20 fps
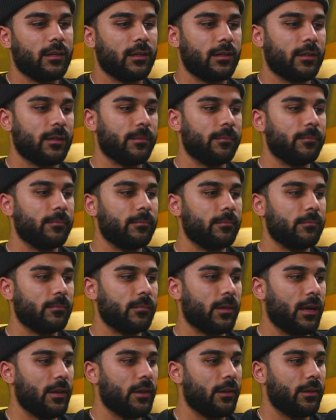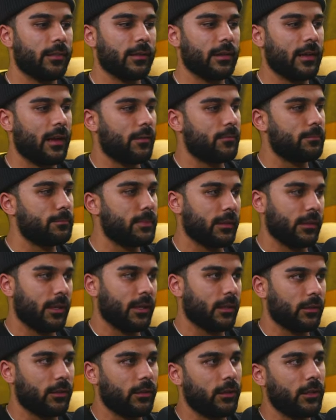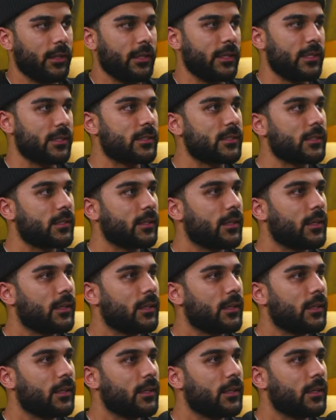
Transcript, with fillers: um another thing I've been like learning is